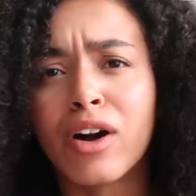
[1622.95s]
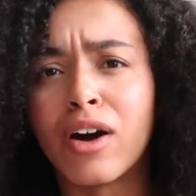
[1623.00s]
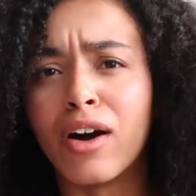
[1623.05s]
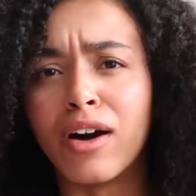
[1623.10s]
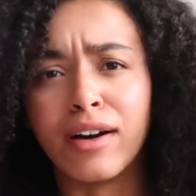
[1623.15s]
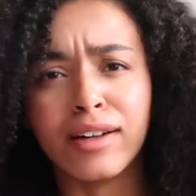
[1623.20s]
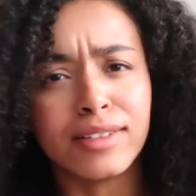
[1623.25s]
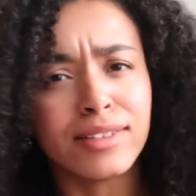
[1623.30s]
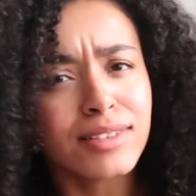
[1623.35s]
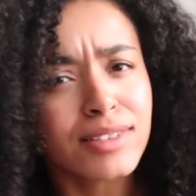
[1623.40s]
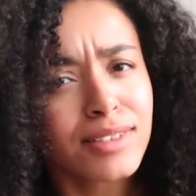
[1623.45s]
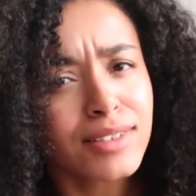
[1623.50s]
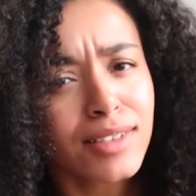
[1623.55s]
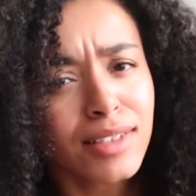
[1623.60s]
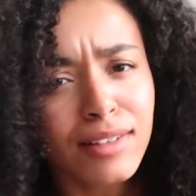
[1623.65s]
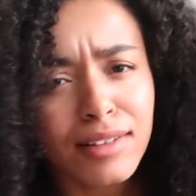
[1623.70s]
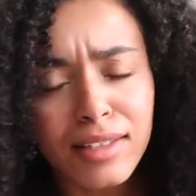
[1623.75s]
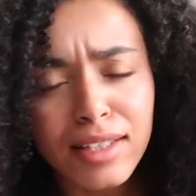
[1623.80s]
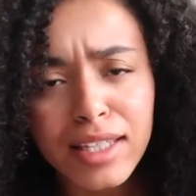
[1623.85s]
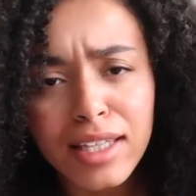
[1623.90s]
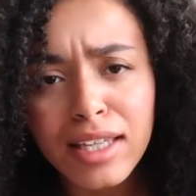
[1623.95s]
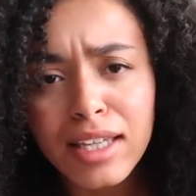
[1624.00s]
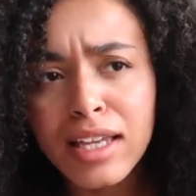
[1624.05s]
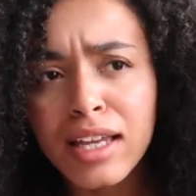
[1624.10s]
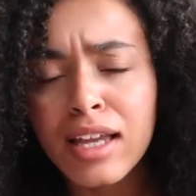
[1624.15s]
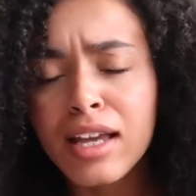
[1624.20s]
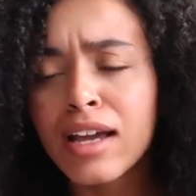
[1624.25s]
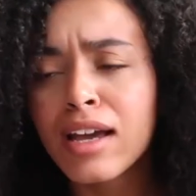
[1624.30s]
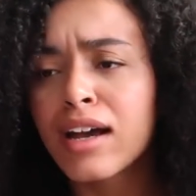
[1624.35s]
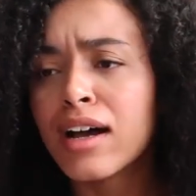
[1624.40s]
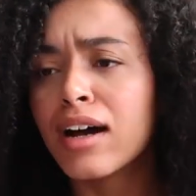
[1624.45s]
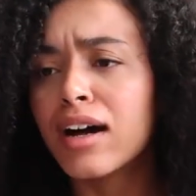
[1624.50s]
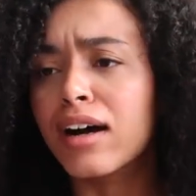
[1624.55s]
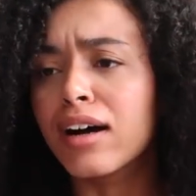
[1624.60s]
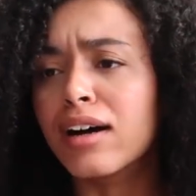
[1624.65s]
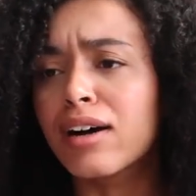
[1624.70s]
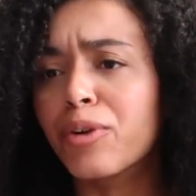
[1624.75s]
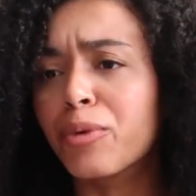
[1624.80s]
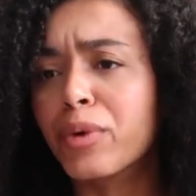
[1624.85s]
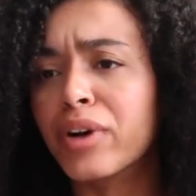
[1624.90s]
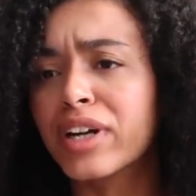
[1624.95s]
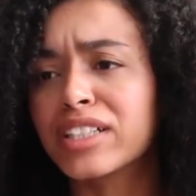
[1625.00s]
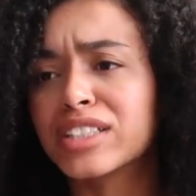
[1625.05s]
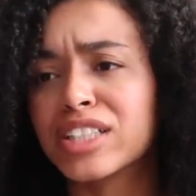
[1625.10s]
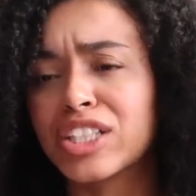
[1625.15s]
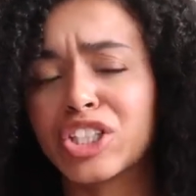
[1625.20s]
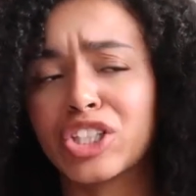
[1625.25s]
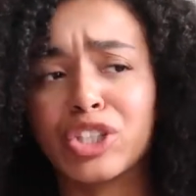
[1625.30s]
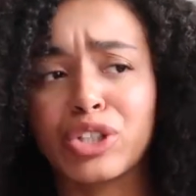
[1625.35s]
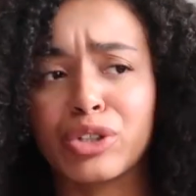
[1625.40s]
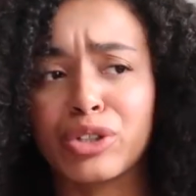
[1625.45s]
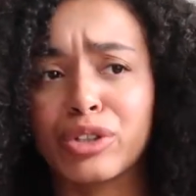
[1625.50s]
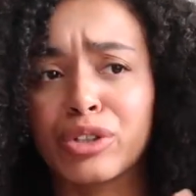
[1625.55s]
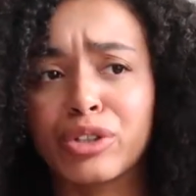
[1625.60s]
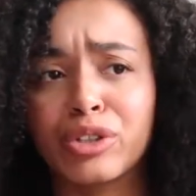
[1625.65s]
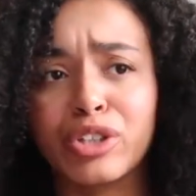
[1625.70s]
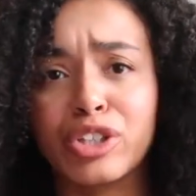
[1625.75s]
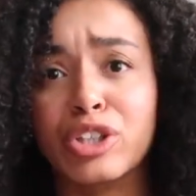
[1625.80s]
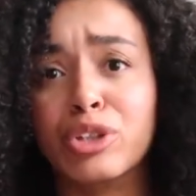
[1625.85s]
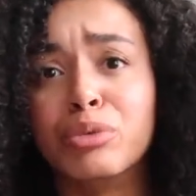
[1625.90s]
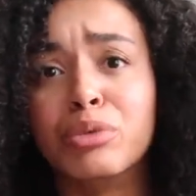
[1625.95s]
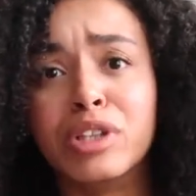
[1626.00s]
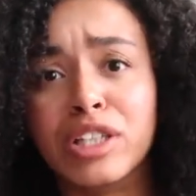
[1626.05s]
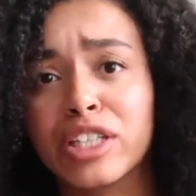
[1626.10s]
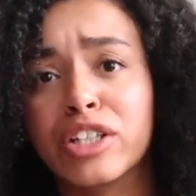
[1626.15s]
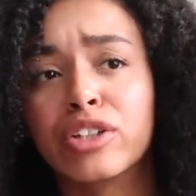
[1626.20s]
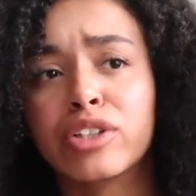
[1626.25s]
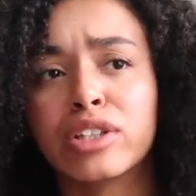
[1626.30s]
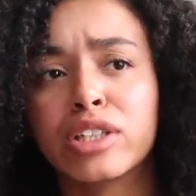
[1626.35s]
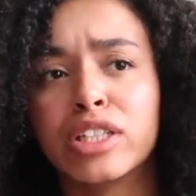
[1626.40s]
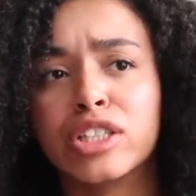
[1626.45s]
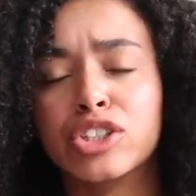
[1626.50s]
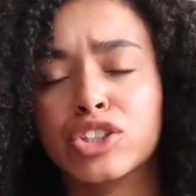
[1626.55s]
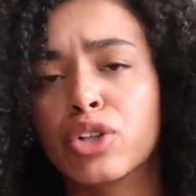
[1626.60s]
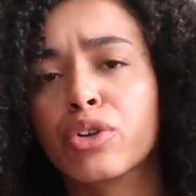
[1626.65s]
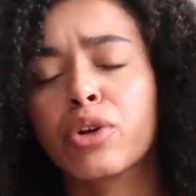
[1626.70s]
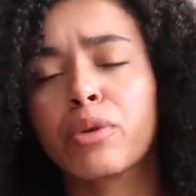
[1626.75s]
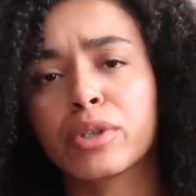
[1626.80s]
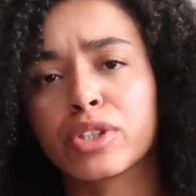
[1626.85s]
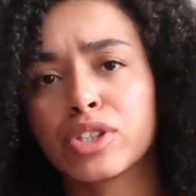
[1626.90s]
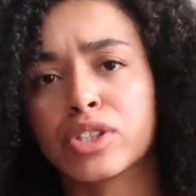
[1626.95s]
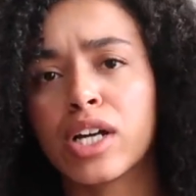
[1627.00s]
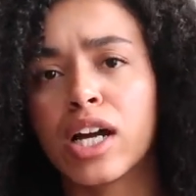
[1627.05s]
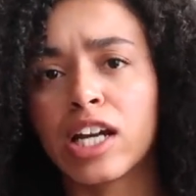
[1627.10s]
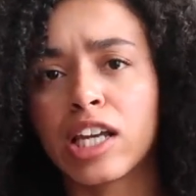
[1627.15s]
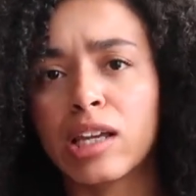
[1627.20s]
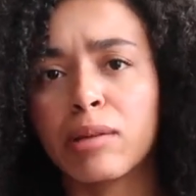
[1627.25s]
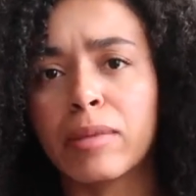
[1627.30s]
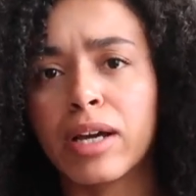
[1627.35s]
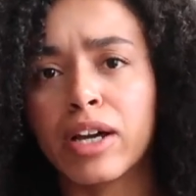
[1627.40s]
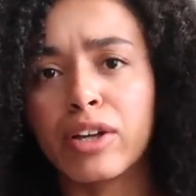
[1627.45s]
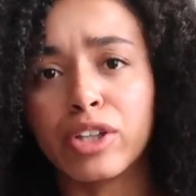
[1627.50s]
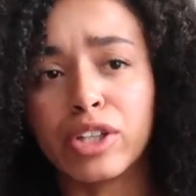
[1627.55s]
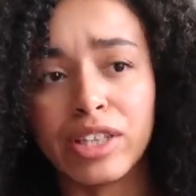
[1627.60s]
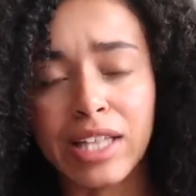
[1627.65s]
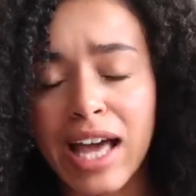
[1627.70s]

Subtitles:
constantly, where it's like, you literally don't know what you're talking about.